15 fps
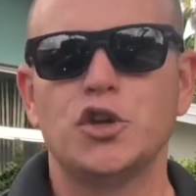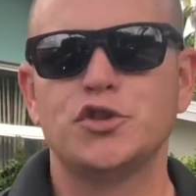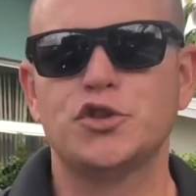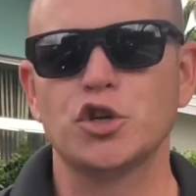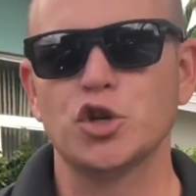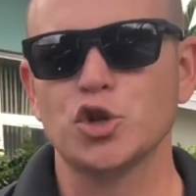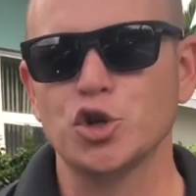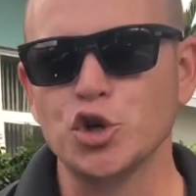
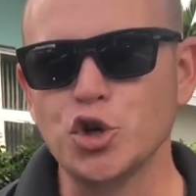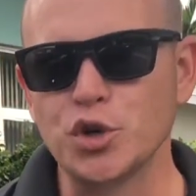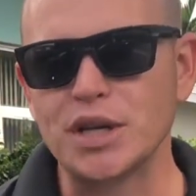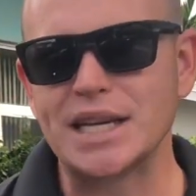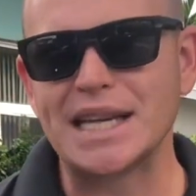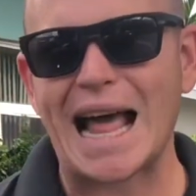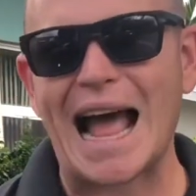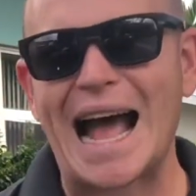
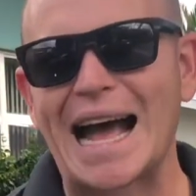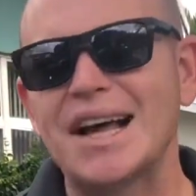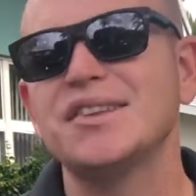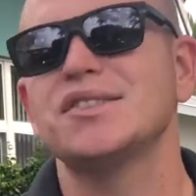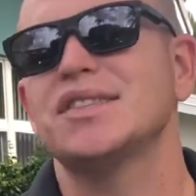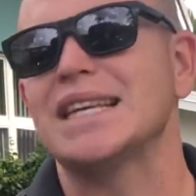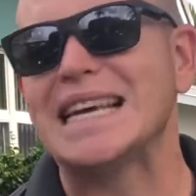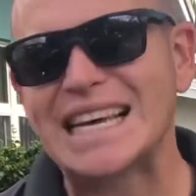diluted
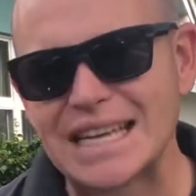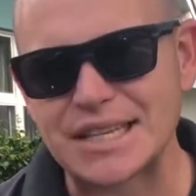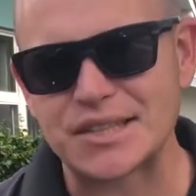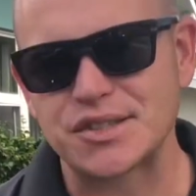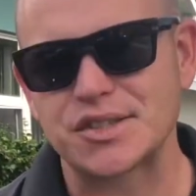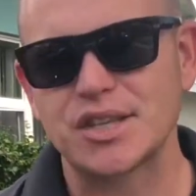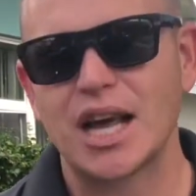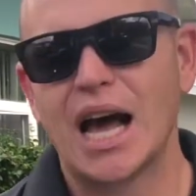as
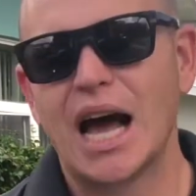is.